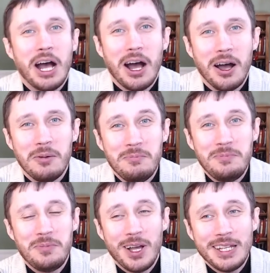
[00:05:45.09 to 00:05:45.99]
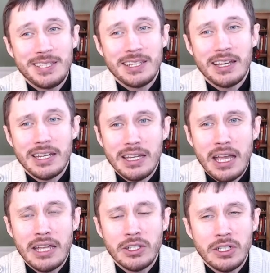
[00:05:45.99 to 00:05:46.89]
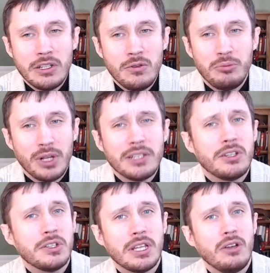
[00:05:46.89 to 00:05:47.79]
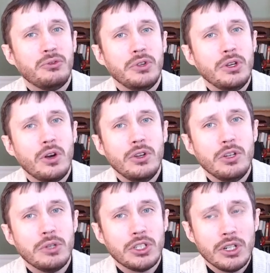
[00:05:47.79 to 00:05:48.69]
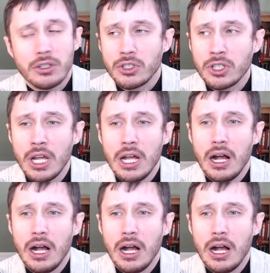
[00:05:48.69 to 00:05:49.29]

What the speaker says: But just as you would bless yourself when you go into a church.